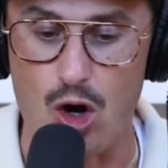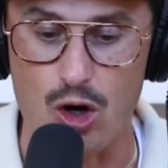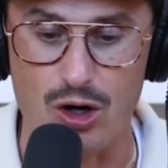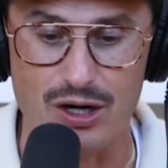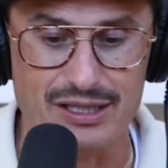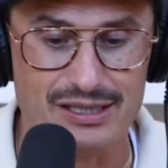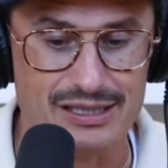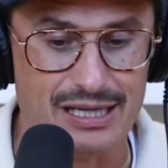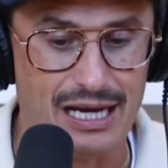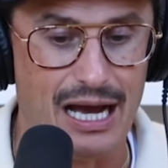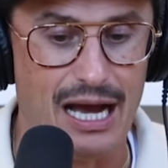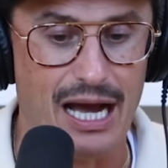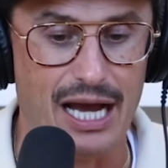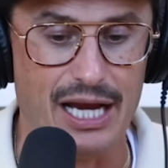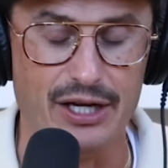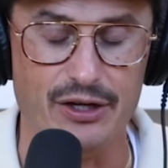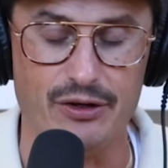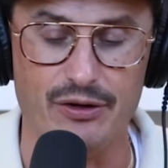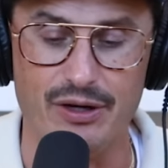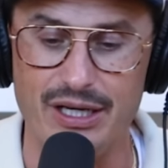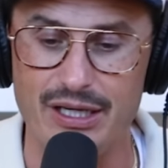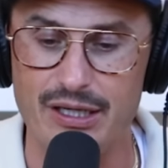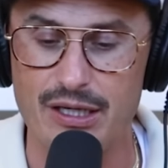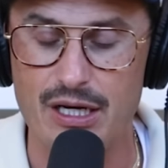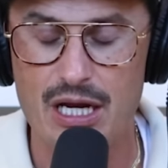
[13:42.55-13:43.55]
our
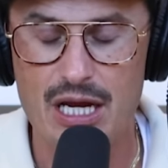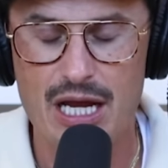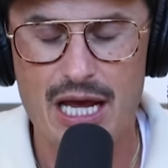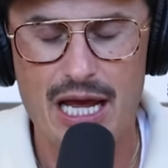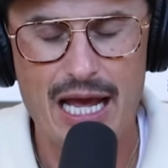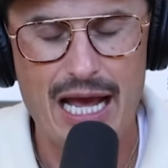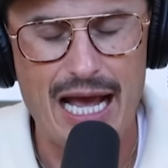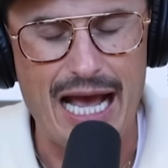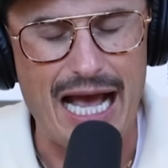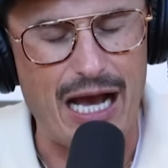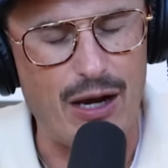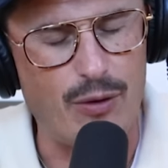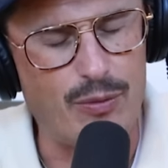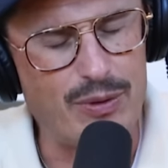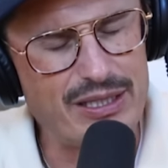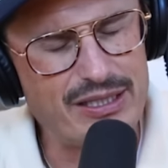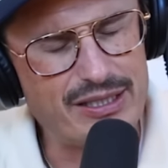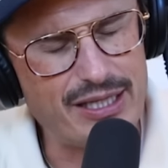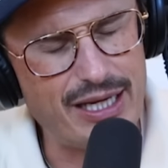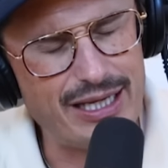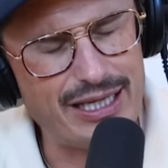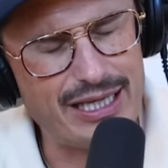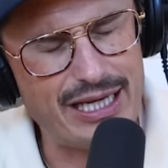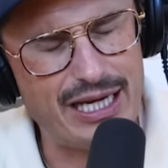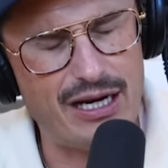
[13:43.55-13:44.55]
attire and how we
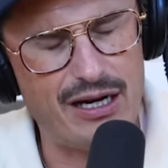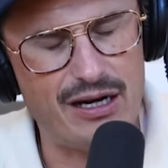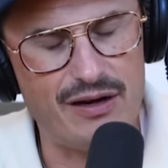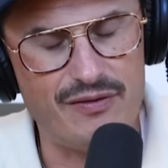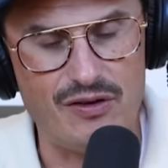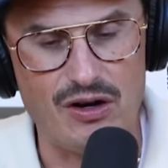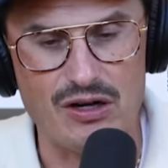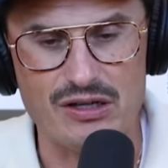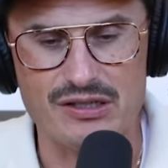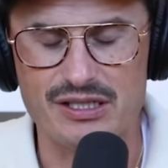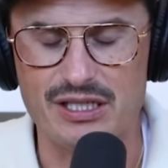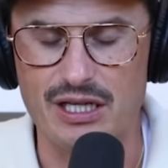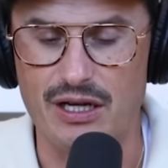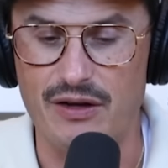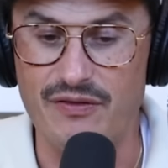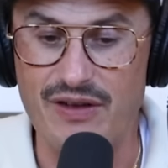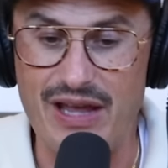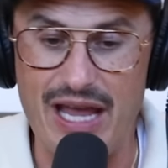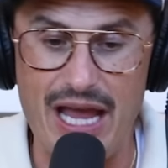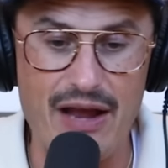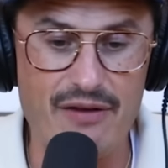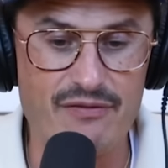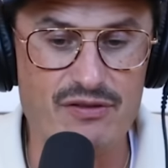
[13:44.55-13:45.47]
take care of ourselves.